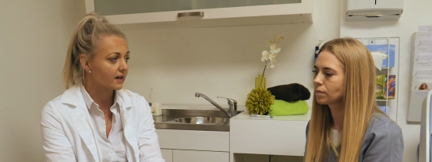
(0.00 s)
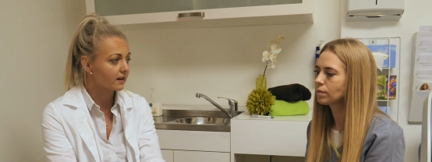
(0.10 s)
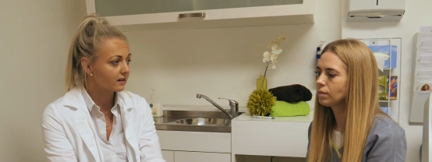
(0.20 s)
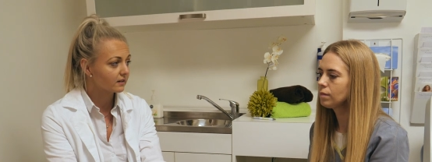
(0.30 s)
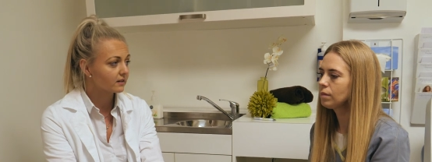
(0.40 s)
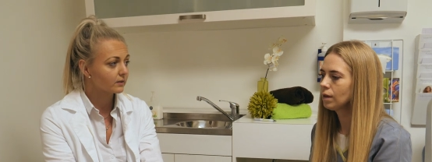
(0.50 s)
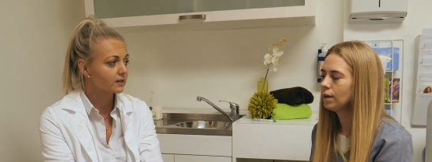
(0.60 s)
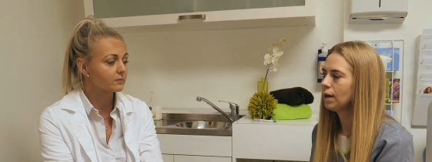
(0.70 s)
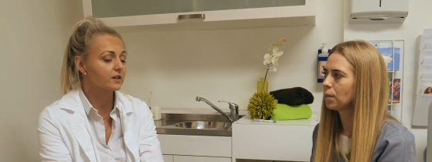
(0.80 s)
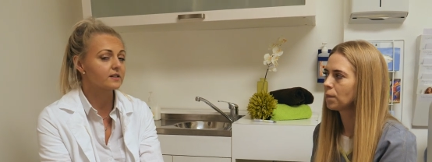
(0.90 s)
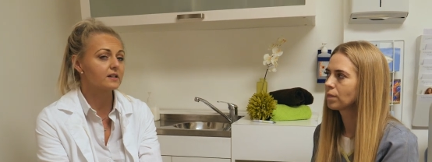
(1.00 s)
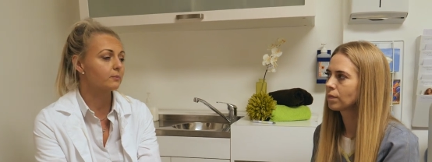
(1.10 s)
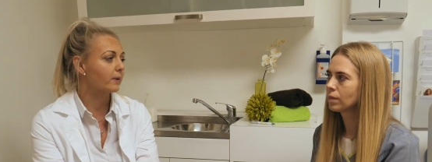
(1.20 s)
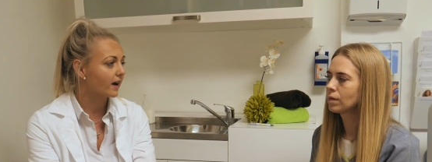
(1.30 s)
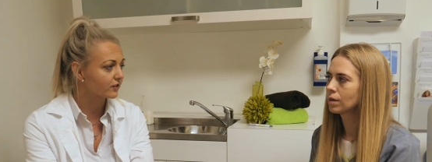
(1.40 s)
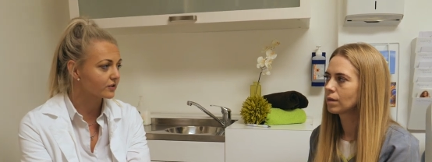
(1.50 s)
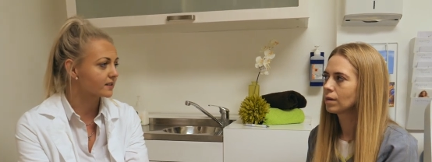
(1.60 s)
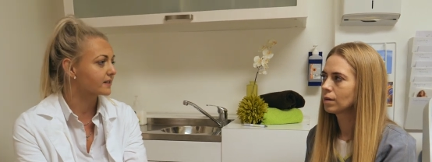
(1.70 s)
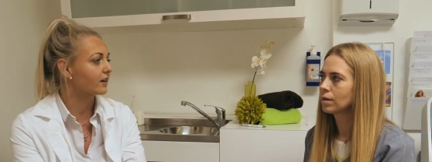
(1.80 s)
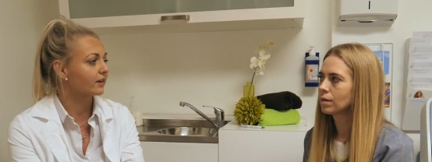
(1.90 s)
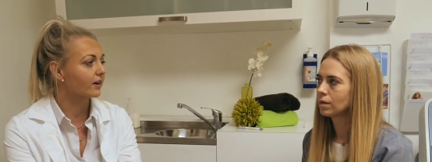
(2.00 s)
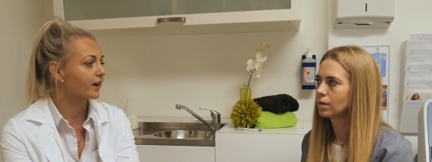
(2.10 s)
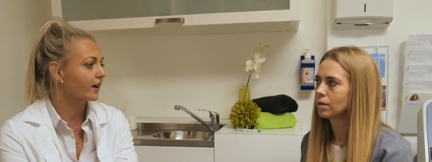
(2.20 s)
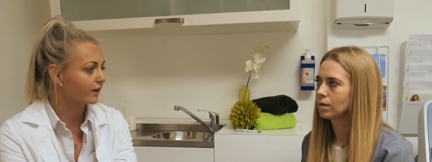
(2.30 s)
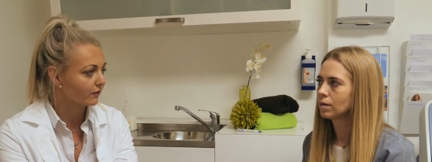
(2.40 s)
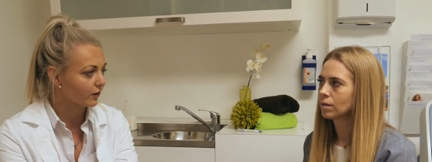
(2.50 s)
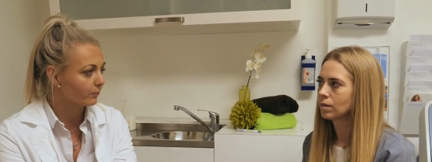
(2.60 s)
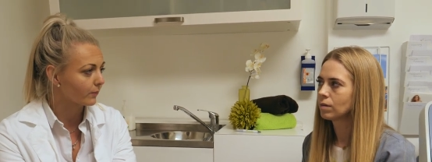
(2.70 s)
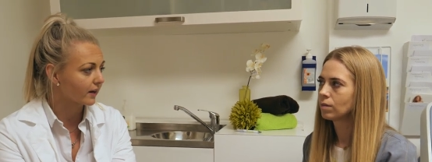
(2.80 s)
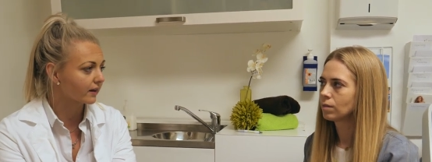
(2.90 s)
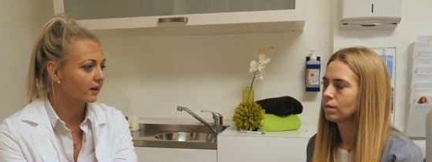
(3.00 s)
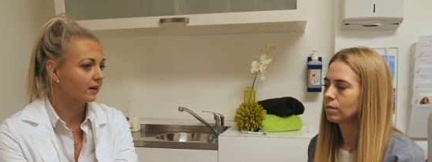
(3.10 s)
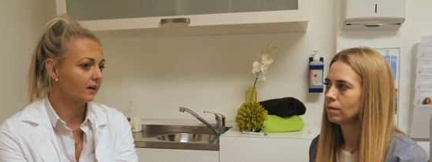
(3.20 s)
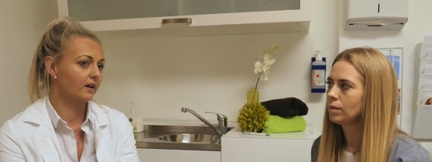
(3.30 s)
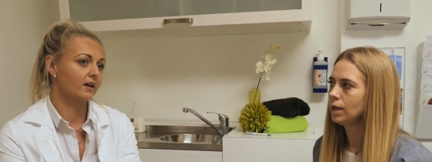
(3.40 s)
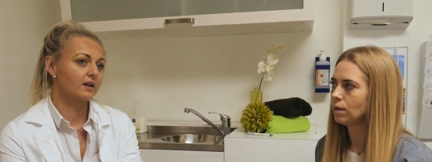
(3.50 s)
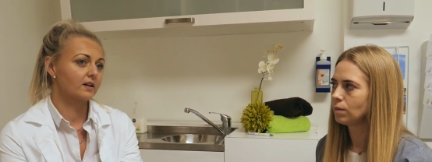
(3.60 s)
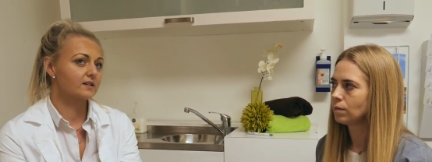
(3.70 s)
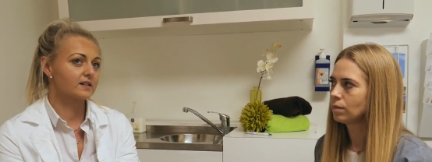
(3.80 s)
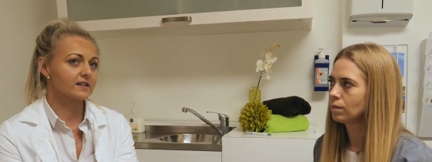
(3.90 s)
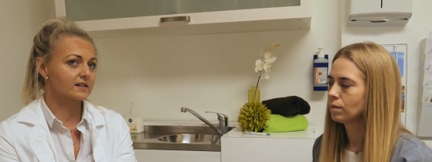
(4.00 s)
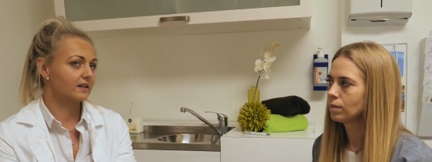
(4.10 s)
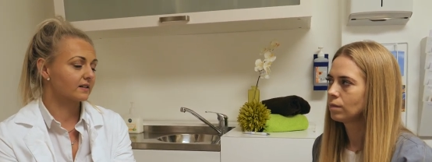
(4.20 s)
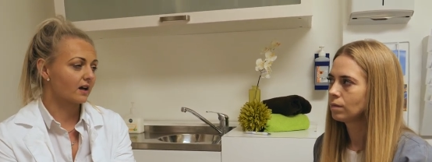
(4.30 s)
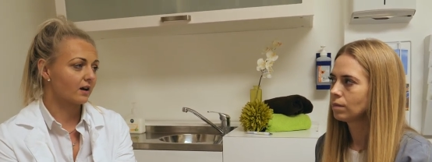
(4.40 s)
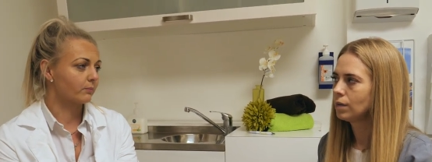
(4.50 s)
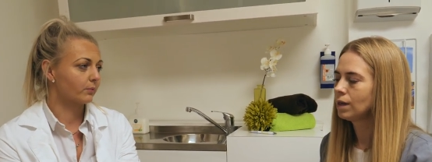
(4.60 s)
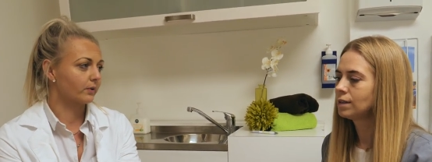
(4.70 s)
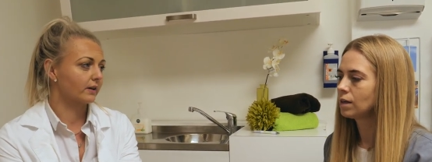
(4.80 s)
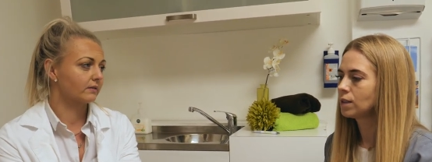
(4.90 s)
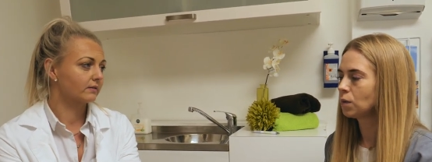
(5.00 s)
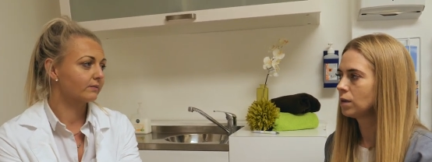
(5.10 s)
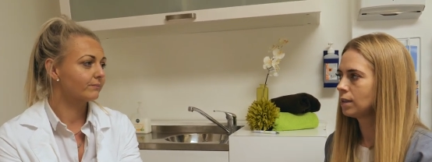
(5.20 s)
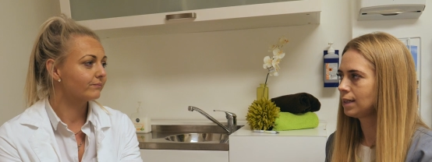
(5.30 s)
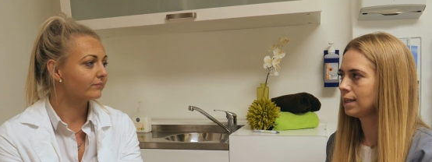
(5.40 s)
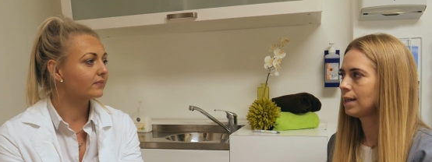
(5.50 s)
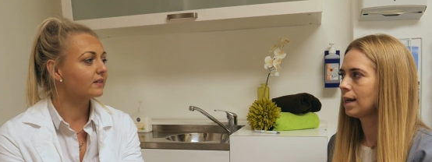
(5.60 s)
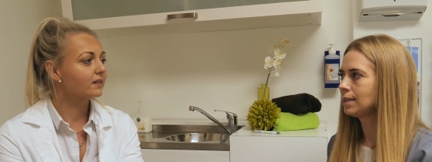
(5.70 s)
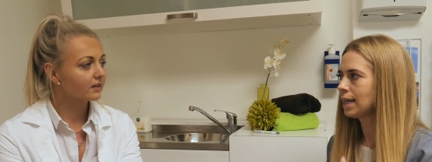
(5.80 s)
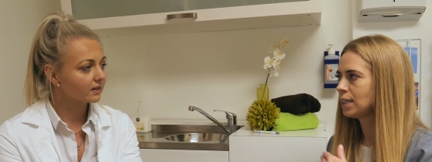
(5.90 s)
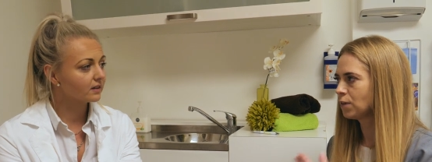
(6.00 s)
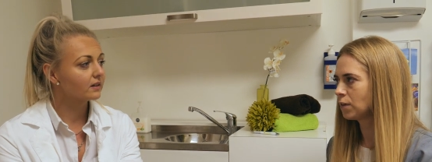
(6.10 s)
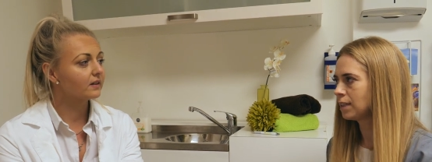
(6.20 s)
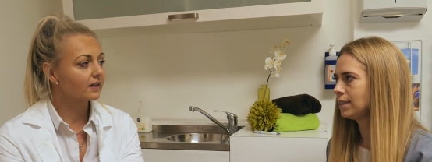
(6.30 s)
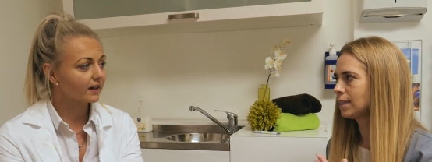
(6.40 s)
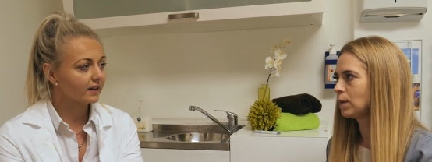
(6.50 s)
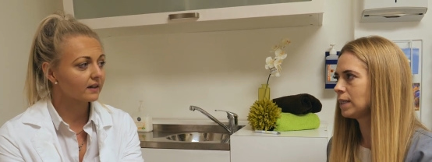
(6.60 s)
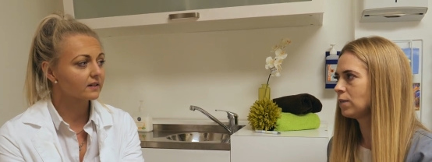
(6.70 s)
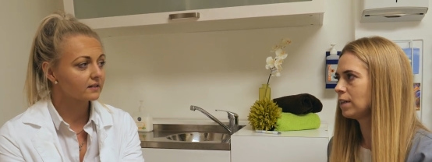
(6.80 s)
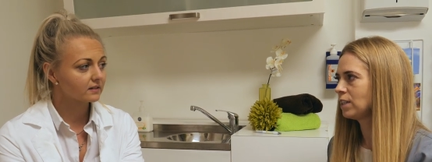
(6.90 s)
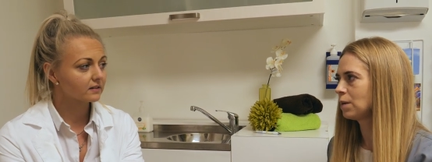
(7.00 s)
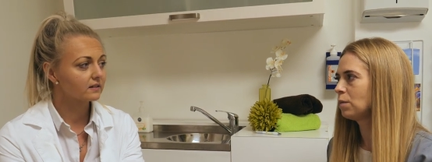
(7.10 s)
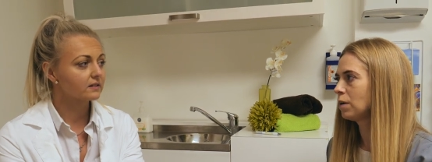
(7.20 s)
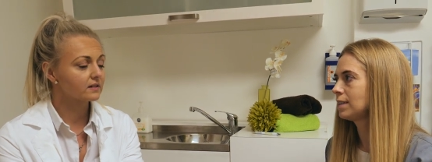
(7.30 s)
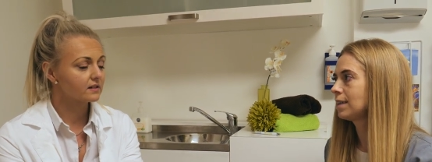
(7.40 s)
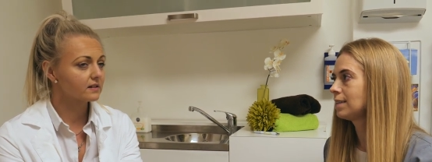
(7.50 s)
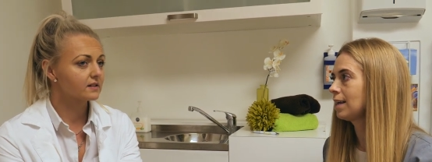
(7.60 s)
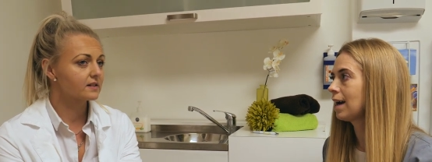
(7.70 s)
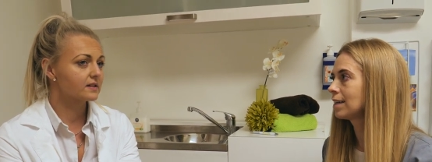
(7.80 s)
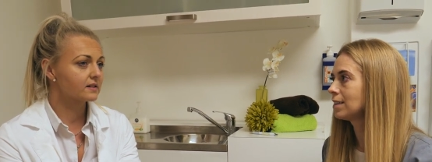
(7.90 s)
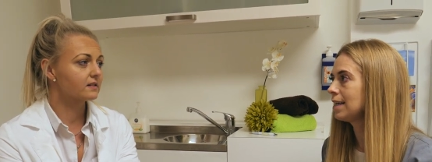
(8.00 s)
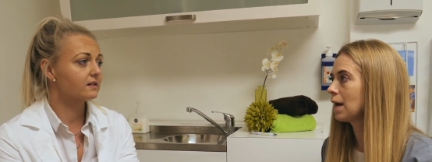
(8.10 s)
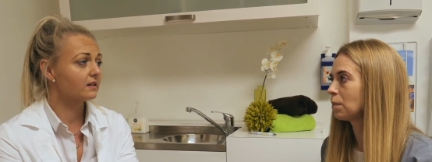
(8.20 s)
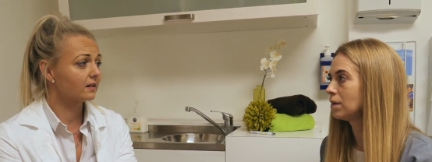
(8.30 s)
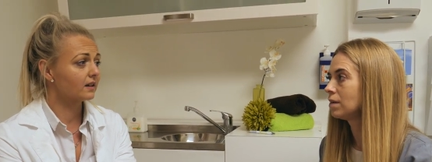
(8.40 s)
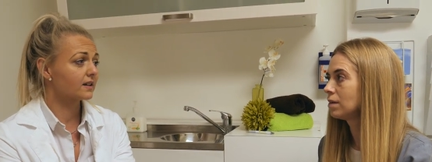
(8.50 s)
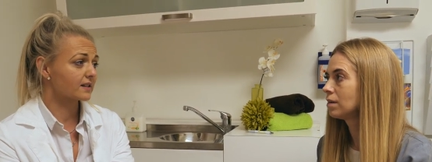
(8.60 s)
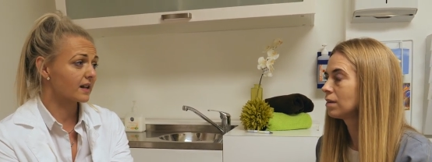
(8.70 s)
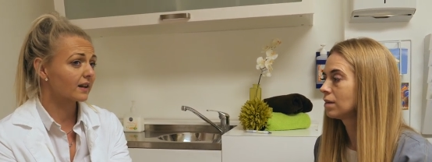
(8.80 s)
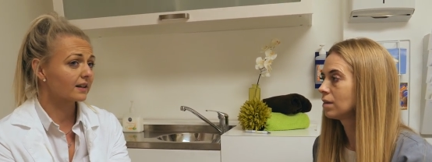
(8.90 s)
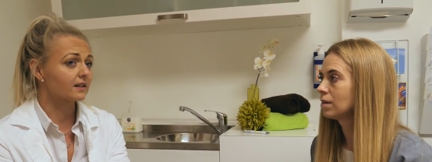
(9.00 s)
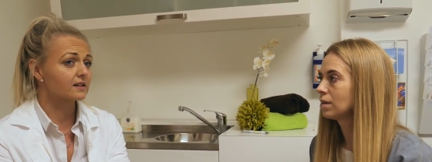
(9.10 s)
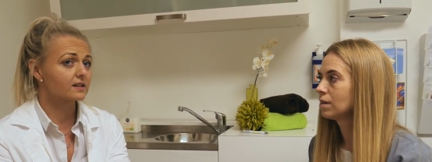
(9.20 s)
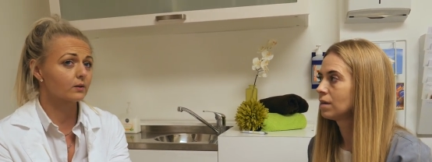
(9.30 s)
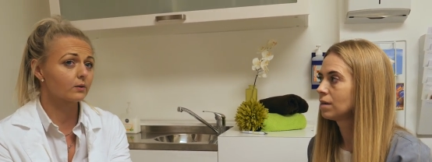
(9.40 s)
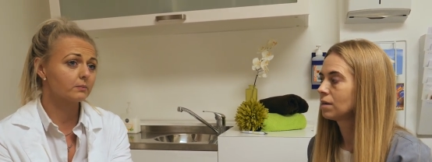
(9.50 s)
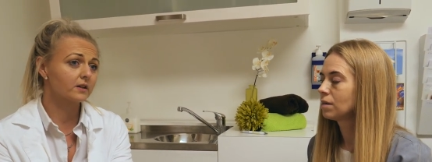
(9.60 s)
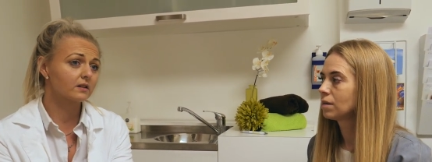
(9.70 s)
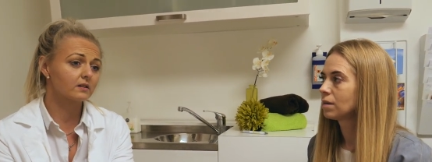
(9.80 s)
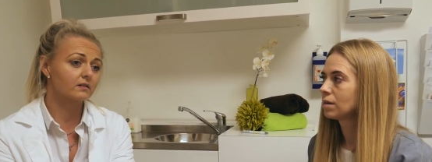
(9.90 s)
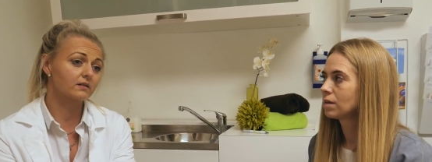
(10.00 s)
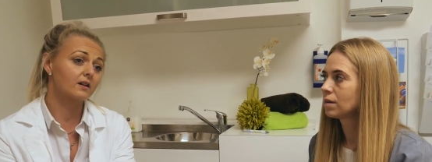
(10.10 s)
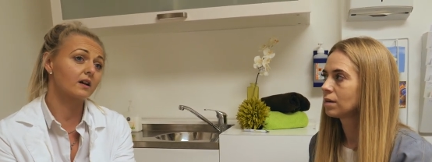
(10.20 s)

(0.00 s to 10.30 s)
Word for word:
Speaker 1: that. They yeah. might see patches, lighter hair growing back yeah. Things like that. It's
Speaker 2: also understanding that it takes four to six yeah. weeks for the shedding process to actually happen.
Speaker 1: Exactly. So, I mean, you're